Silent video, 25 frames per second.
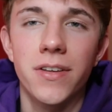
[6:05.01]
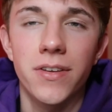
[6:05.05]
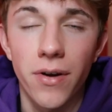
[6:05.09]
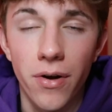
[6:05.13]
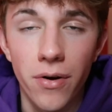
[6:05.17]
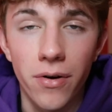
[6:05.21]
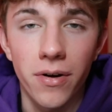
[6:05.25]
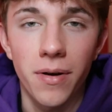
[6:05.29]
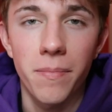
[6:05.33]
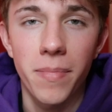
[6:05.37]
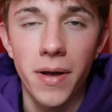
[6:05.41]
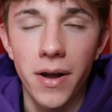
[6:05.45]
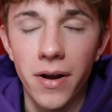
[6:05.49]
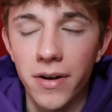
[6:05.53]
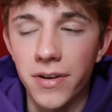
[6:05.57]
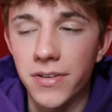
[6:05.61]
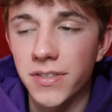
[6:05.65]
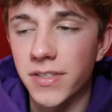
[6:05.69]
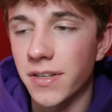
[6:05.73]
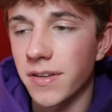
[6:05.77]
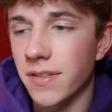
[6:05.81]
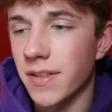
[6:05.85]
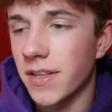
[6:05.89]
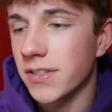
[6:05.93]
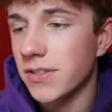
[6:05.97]
yo-yo
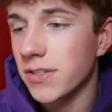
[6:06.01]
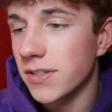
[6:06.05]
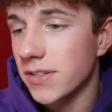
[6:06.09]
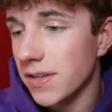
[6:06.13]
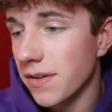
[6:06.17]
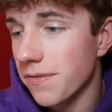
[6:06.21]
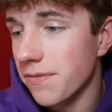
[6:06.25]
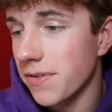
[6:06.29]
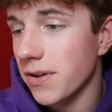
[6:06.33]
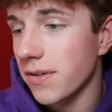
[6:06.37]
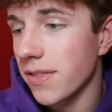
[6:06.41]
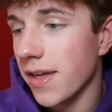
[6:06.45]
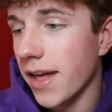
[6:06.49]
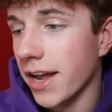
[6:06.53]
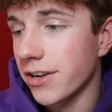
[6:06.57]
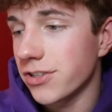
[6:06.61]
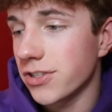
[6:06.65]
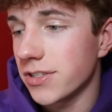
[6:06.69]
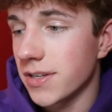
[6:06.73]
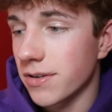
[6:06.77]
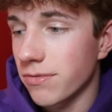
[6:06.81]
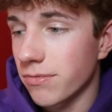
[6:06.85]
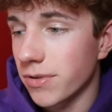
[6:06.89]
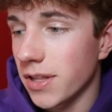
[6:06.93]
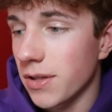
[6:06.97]
comparison. This is a video that
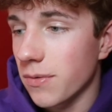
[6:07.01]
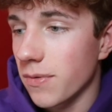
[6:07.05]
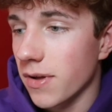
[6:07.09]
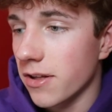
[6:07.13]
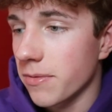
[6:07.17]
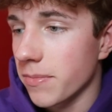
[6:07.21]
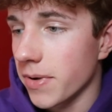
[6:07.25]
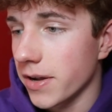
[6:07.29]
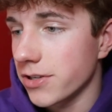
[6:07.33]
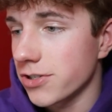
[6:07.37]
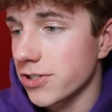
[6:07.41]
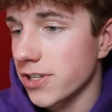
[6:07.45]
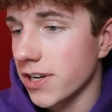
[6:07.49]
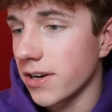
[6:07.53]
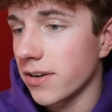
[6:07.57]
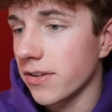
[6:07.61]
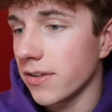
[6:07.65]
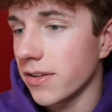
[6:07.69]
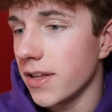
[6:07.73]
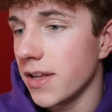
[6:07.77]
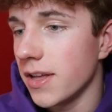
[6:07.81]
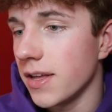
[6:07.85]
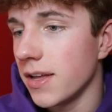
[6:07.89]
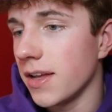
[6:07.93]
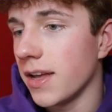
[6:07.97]
actually did really well on my
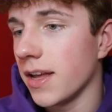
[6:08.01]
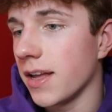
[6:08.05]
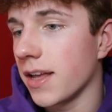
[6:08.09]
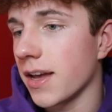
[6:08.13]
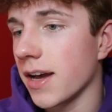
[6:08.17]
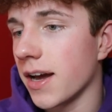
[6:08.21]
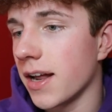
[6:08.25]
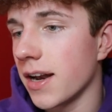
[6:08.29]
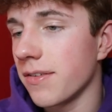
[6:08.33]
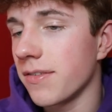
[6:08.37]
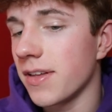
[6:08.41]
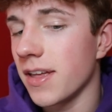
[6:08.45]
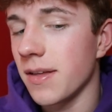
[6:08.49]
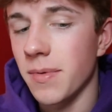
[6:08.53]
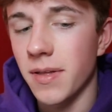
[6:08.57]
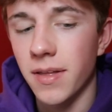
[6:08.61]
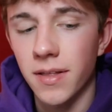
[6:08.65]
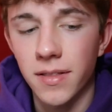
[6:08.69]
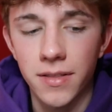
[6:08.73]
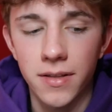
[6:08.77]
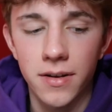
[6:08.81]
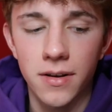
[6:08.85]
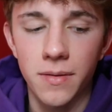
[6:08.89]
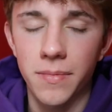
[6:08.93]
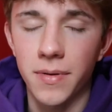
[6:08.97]
channel and kind of gave me
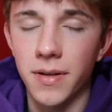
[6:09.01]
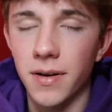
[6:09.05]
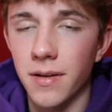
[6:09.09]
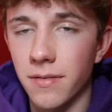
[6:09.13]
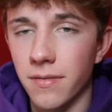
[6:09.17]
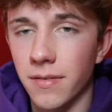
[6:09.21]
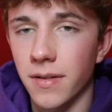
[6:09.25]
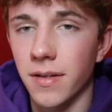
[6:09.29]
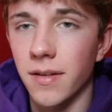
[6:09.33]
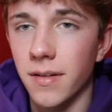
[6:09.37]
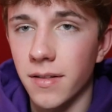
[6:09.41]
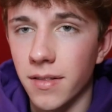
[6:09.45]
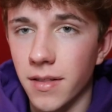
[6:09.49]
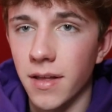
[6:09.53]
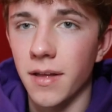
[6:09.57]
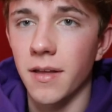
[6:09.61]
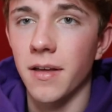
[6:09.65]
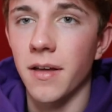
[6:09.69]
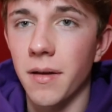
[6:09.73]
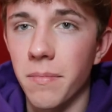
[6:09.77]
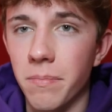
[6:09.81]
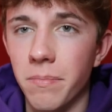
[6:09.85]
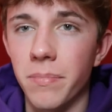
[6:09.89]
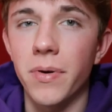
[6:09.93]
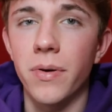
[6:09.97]
a little bit of a like
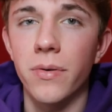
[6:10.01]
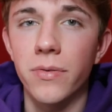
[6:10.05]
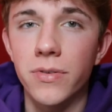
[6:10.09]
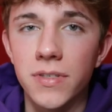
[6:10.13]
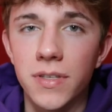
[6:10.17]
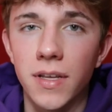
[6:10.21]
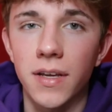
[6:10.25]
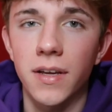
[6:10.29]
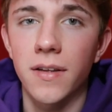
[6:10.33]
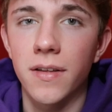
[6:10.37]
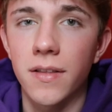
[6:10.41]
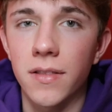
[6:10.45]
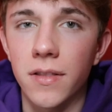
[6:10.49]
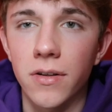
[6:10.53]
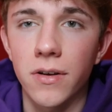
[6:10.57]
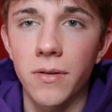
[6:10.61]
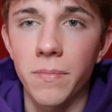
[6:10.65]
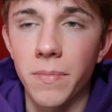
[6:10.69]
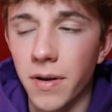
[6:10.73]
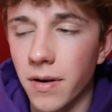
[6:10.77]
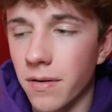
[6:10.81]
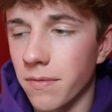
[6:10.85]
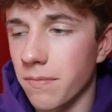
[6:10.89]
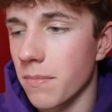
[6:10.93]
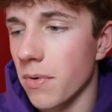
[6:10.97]
a boost, like a little
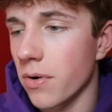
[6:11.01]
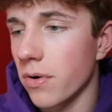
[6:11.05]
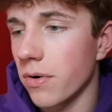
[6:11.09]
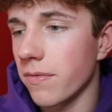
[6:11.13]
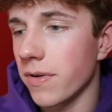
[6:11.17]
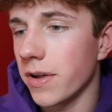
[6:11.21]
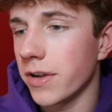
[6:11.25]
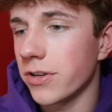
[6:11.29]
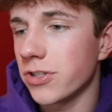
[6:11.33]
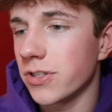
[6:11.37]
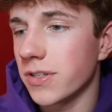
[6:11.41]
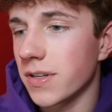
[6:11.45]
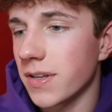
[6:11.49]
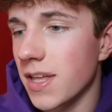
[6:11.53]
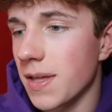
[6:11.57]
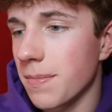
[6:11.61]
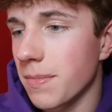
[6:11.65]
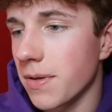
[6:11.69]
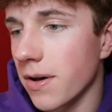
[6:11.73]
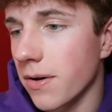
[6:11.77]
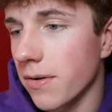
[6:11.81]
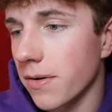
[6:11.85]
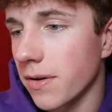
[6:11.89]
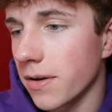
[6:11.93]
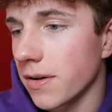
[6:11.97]
bit of motivation to keep
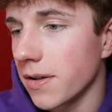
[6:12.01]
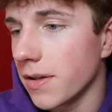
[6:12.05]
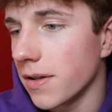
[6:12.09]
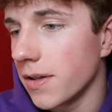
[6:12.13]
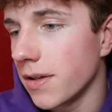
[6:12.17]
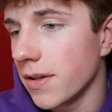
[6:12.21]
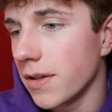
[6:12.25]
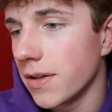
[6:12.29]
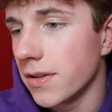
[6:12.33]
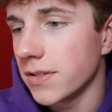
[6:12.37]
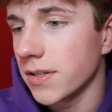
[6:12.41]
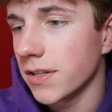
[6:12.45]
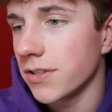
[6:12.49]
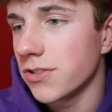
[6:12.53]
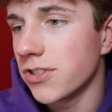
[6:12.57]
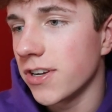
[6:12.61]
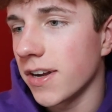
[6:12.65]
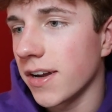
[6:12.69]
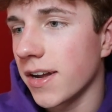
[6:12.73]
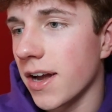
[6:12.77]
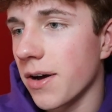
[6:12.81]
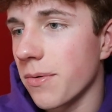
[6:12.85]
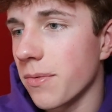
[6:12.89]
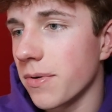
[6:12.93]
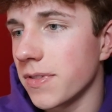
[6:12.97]
going. So let's
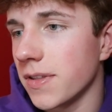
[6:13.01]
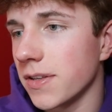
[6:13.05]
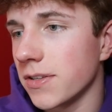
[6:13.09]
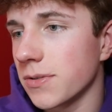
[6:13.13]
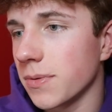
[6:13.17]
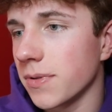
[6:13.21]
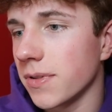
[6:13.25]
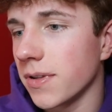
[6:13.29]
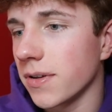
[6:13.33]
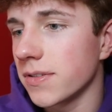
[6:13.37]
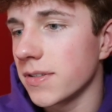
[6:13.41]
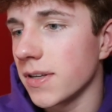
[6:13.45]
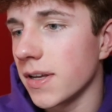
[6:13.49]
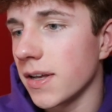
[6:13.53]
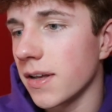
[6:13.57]
check out what this one looked